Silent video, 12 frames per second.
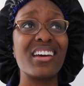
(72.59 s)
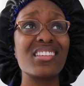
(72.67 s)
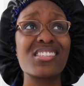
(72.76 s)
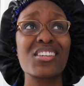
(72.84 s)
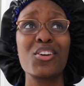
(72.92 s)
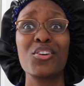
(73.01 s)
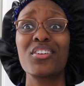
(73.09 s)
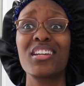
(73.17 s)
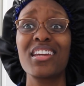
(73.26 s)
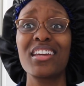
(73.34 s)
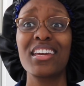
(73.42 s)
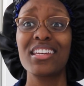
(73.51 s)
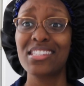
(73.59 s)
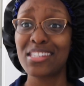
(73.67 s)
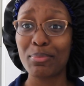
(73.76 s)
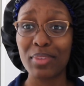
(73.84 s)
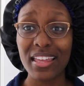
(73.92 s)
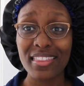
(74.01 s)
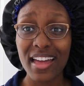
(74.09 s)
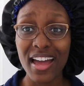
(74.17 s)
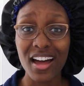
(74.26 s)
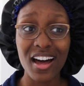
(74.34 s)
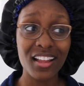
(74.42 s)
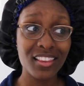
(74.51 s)
Insecurity is something
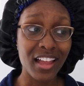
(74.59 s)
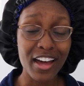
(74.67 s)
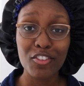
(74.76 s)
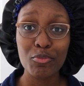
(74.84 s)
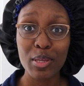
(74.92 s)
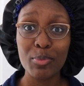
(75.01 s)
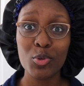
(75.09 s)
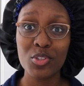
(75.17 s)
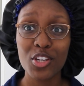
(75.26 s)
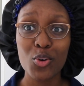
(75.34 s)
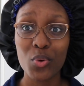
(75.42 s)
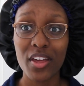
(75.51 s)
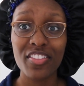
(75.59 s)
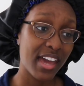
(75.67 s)
that a lot of people deal with,